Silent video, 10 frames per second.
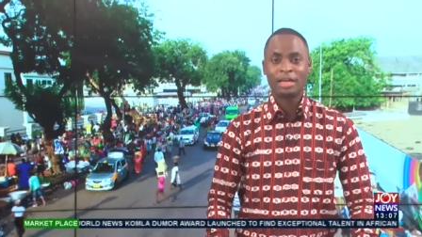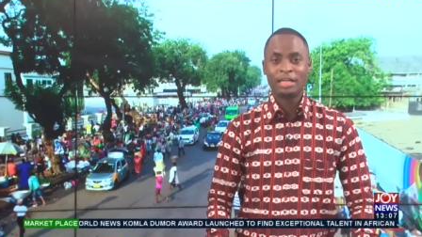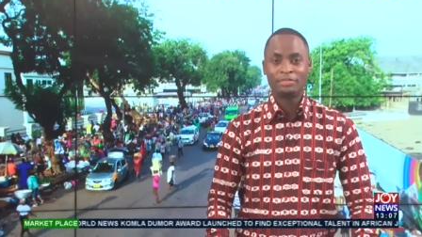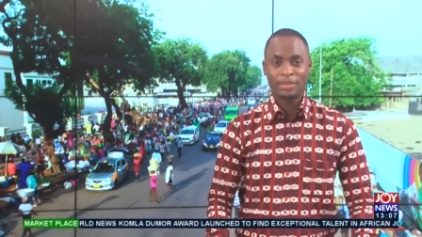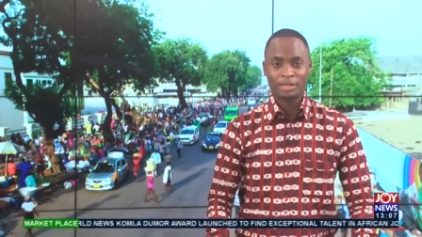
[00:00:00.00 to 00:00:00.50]

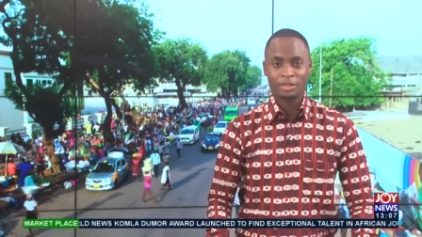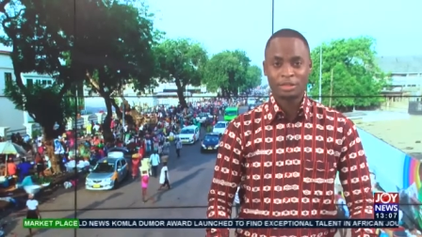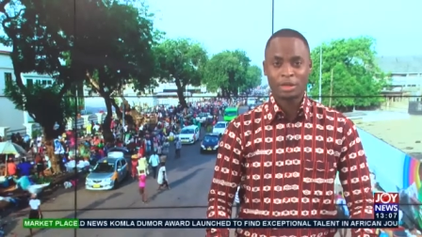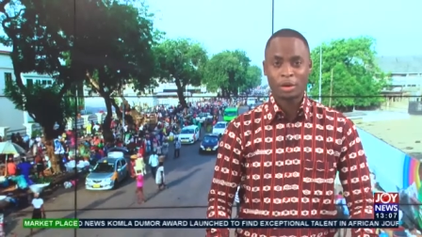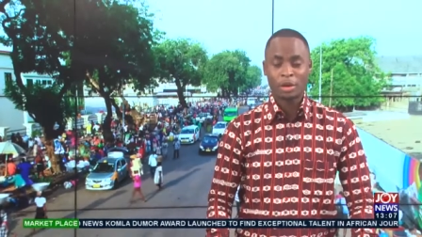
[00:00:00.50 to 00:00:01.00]

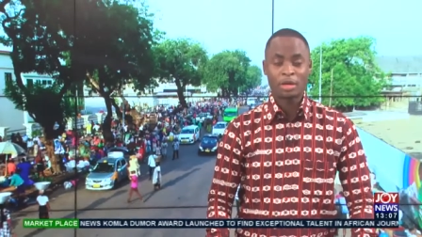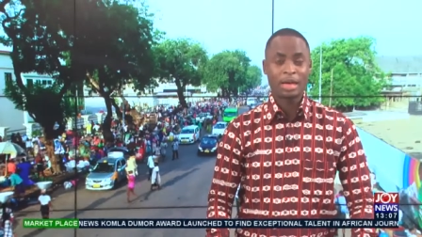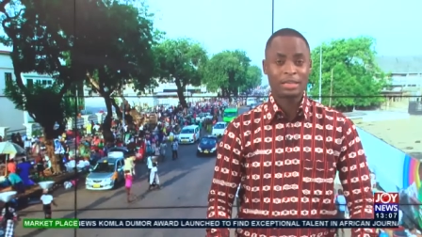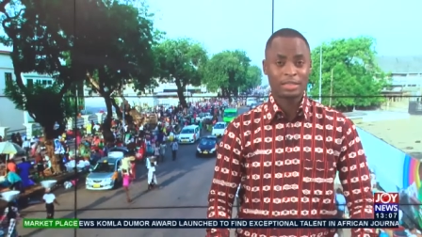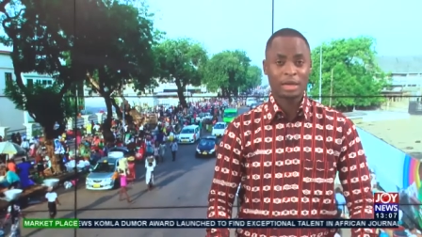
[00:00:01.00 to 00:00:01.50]
investiture
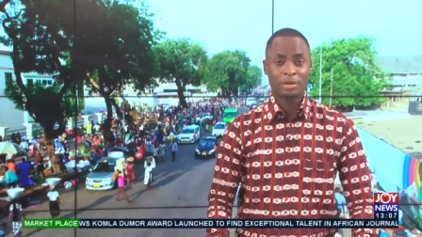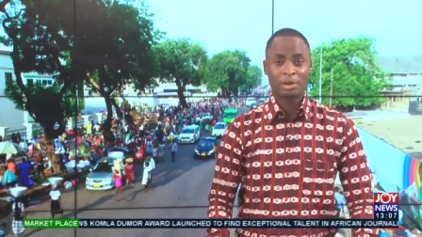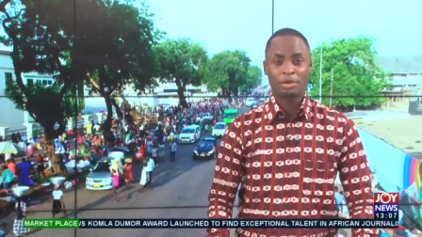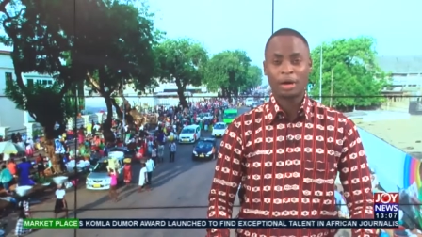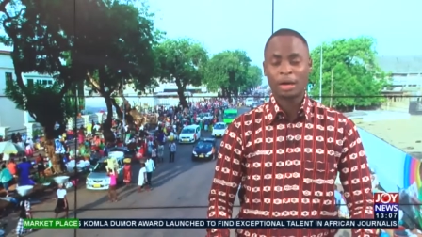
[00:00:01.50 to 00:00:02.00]
organized here in
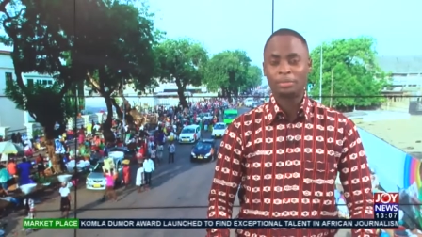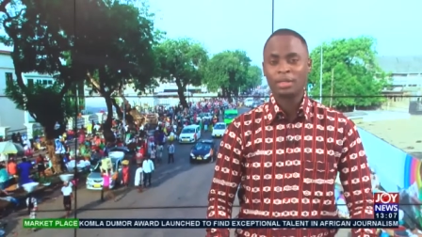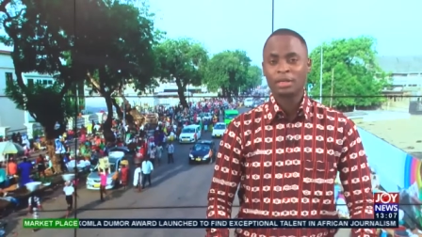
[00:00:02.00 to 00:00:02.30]
Accra,